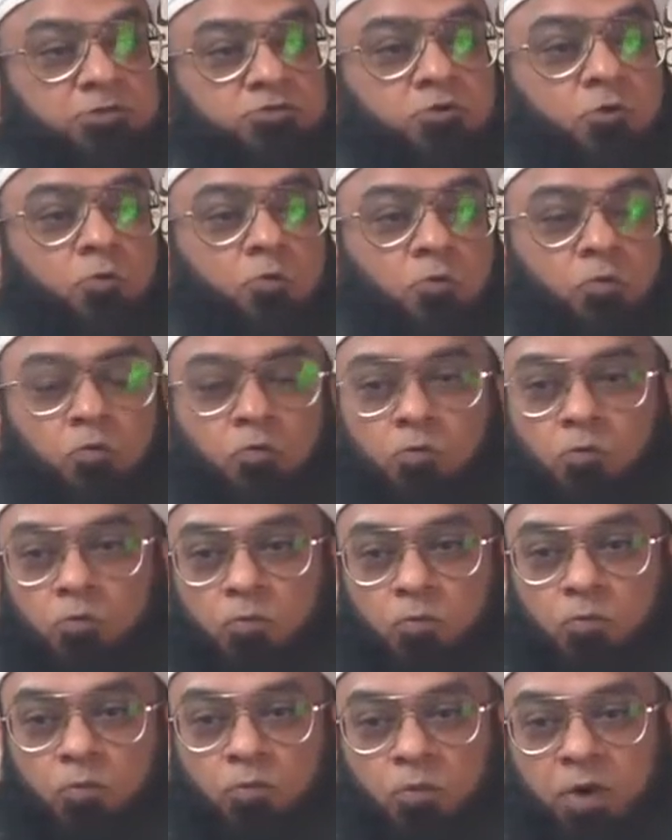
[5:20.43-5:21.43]
So
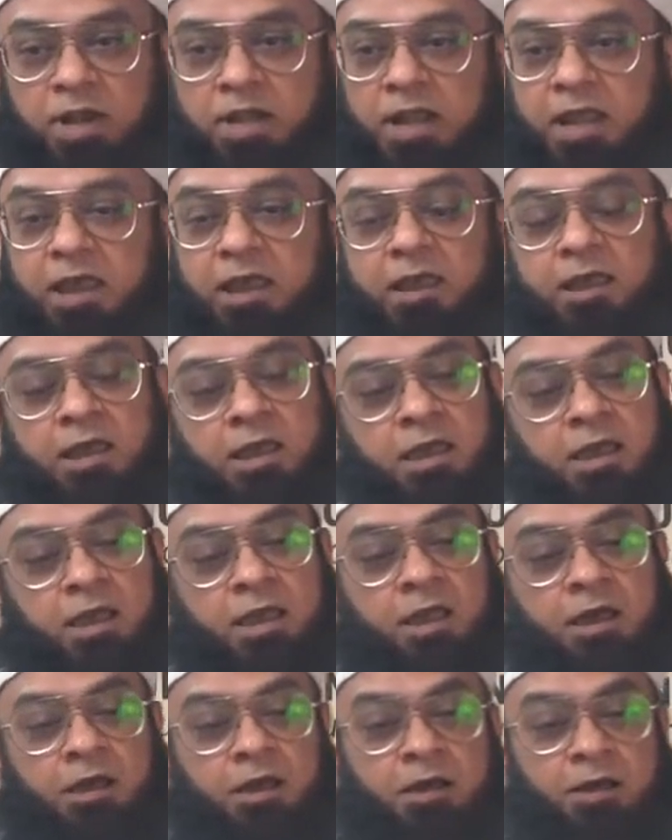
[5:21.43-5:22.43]
one day,
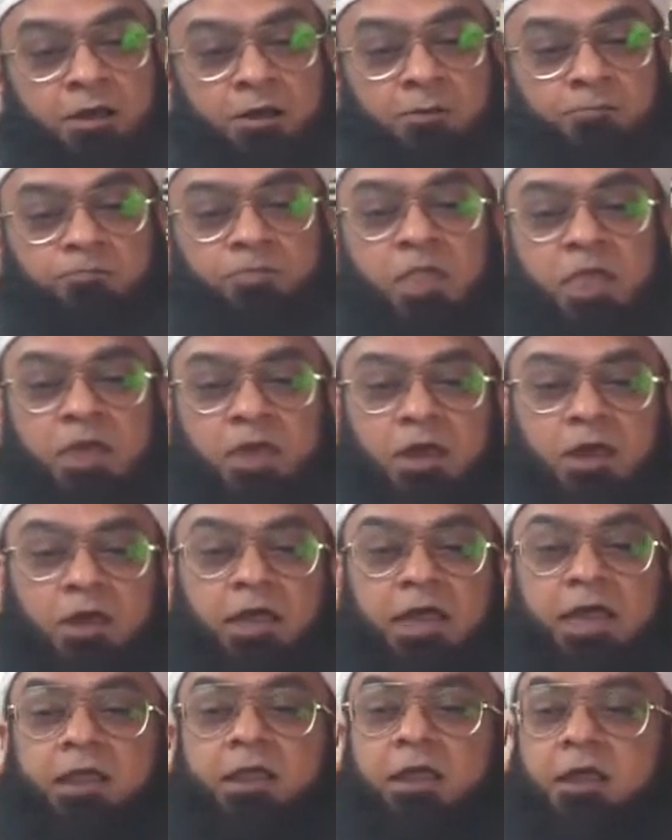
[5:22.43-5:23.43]
um,
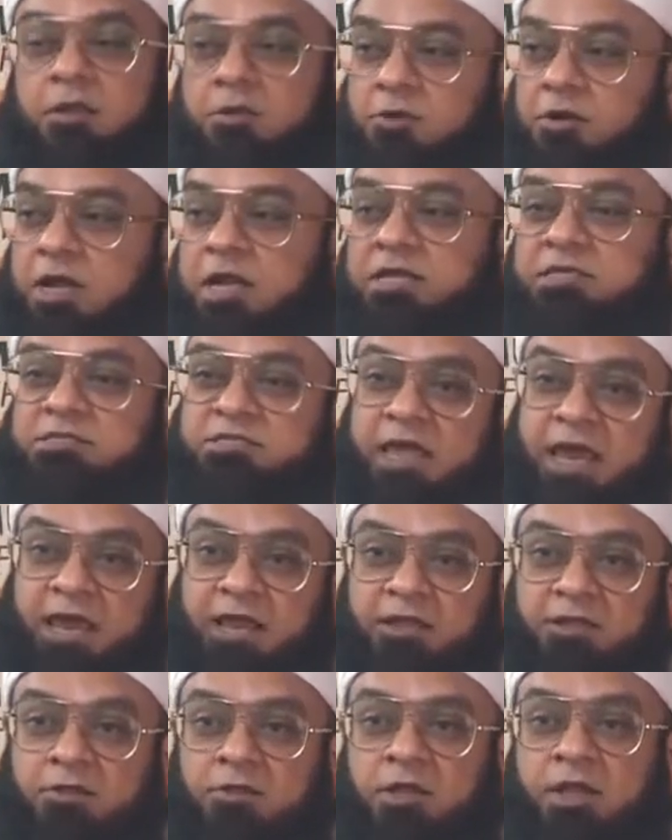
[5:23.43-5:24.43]
an elderly
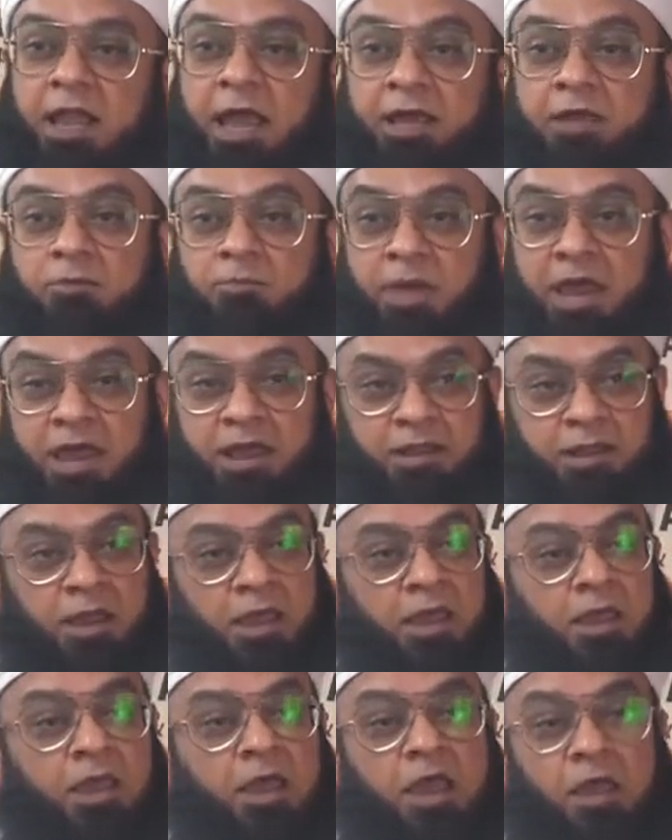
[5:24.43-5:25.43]
saint-like man
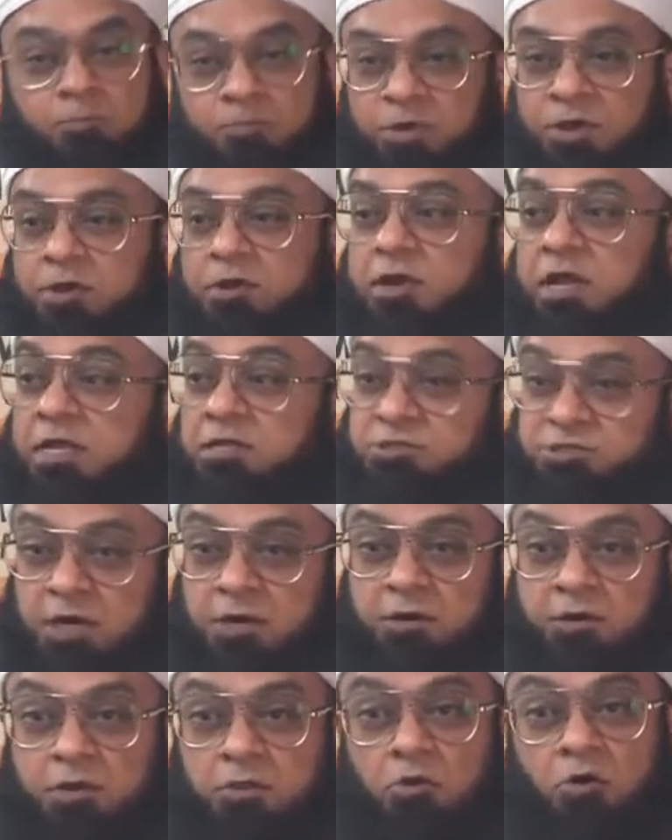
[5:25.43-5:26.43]
appeared in
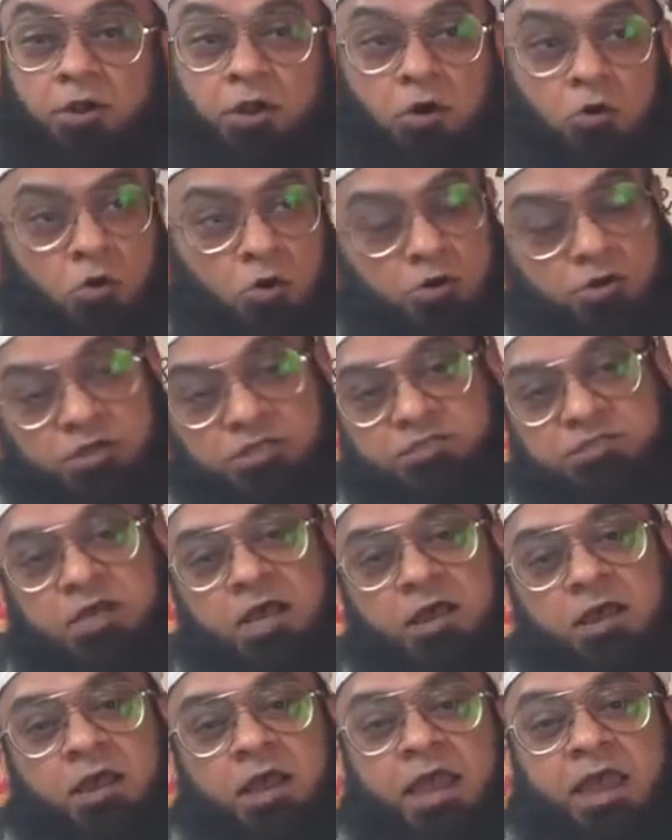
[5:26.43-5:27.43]
jungle on a horse,
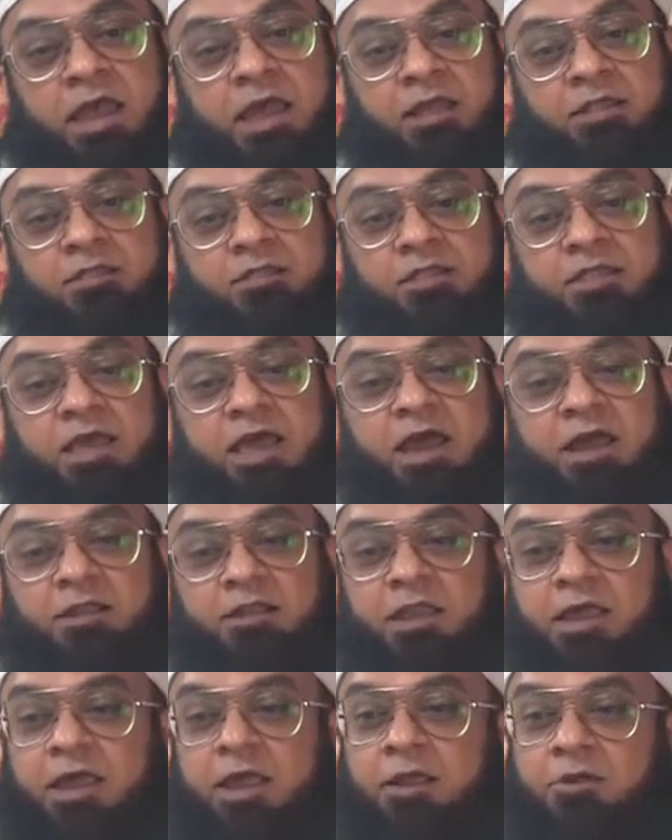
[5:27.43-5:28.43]
and
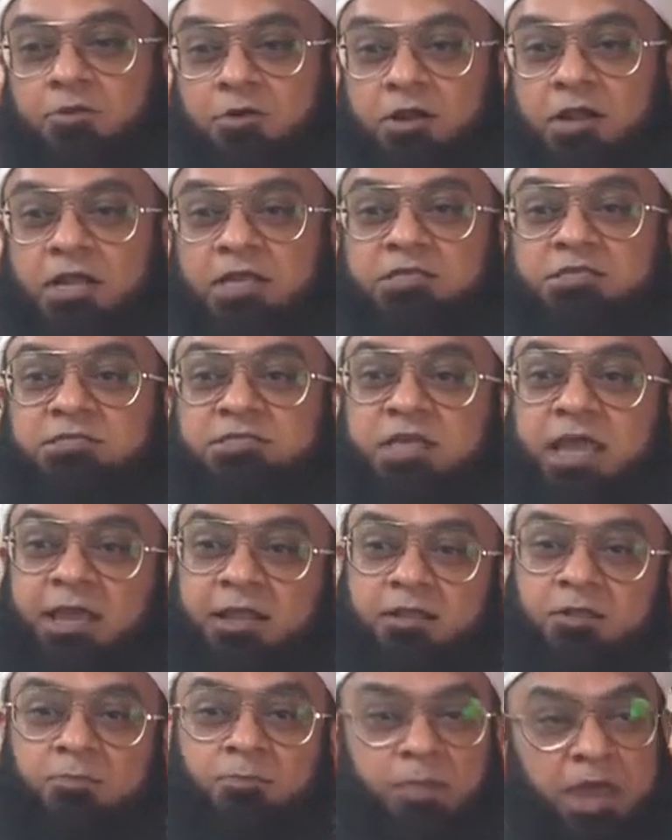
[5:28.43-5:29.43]
that elderly
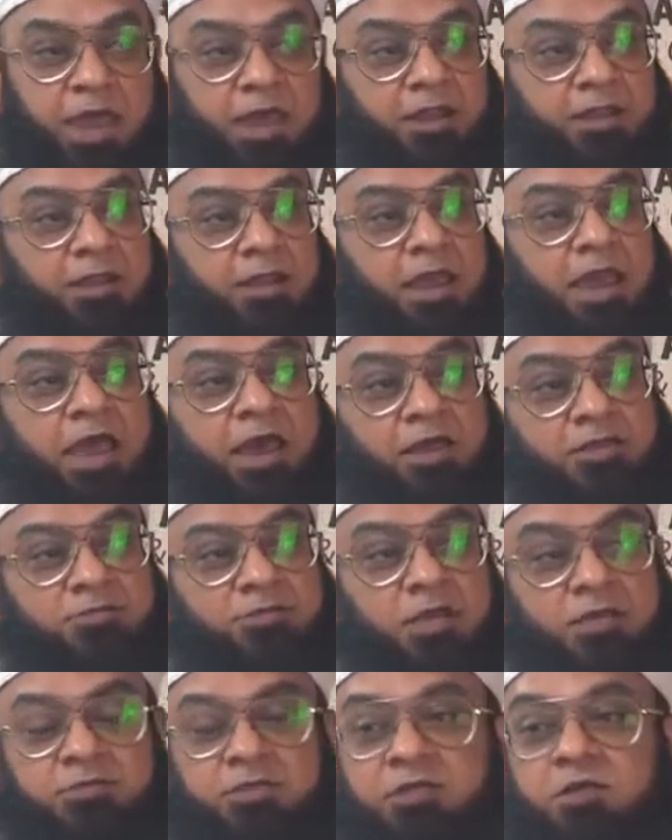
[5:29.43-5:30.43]
saint man
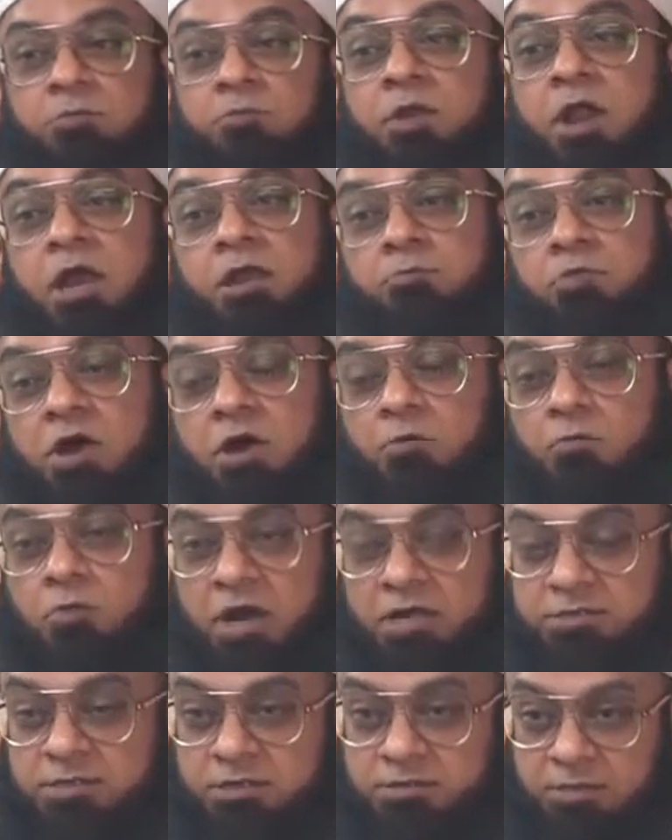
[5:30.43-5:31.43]
asked Hazrat Ibrahim
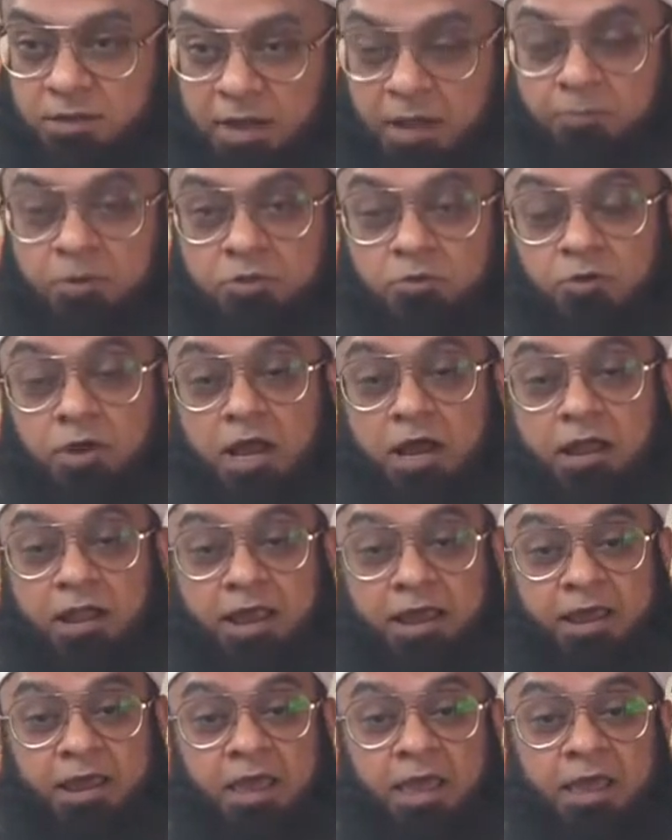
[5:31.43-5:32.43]
Khawas, rahmatullah
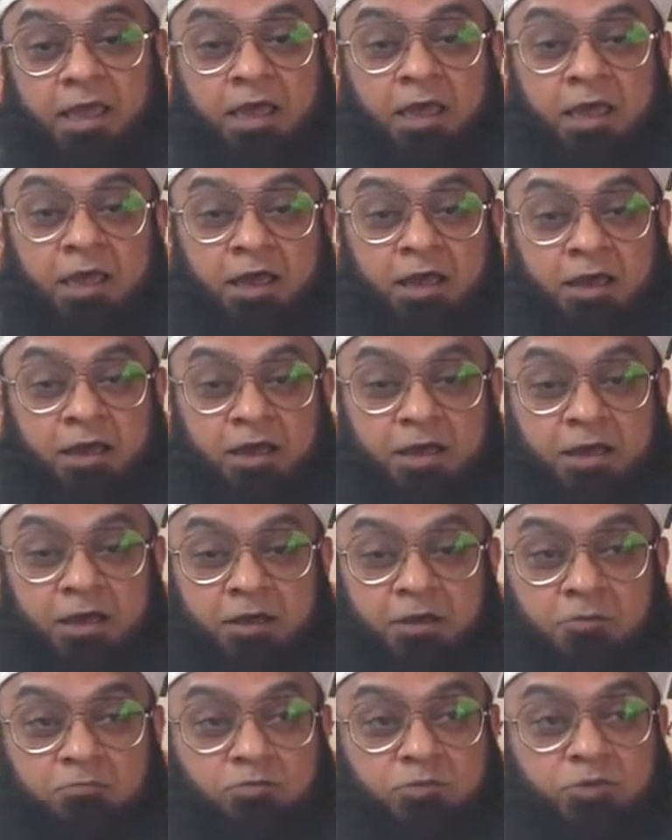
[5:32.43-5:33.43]
alayh,
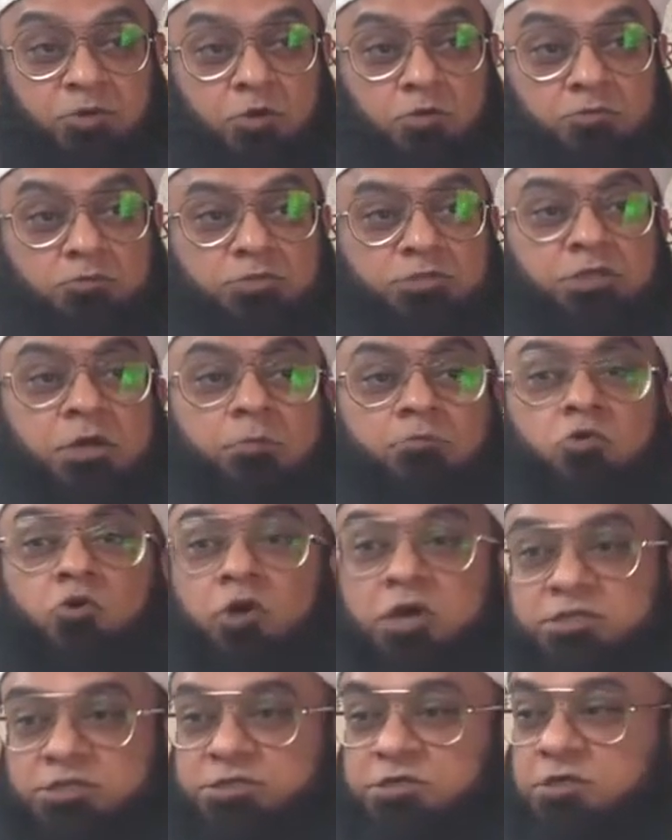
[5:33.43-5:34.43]
uh, you know, some
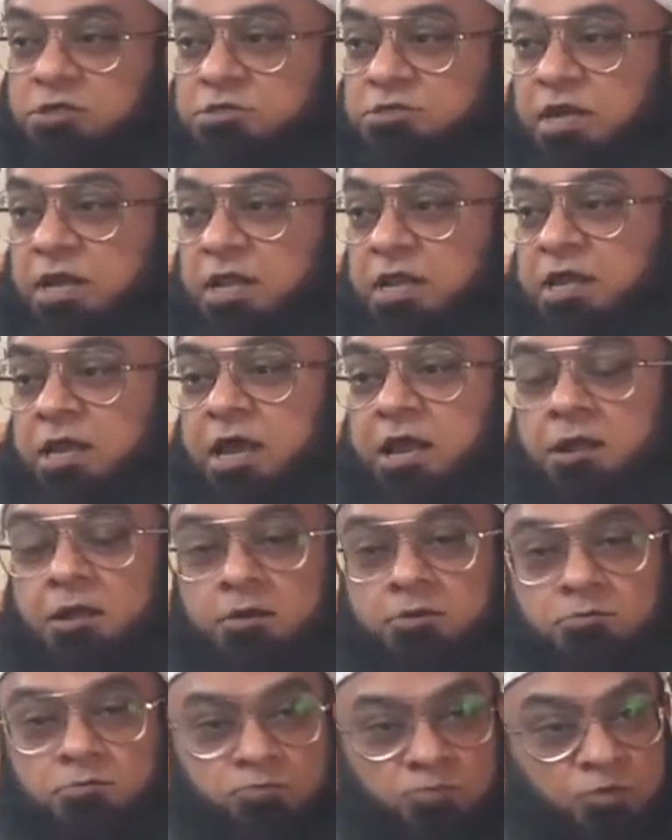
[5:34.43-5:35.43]
questions, and he had
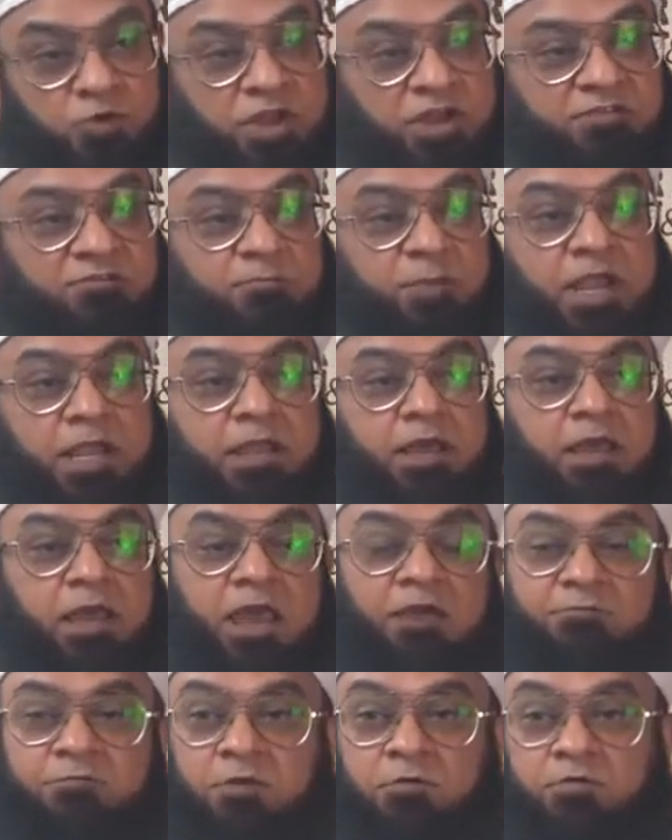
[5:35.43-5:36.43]
a brief
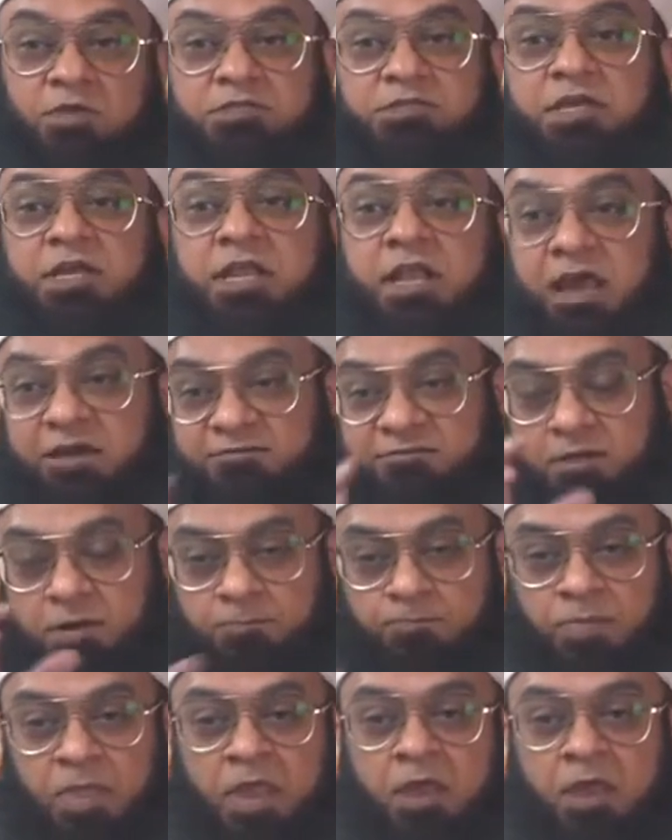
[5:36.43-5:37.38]
meeting, after which he left.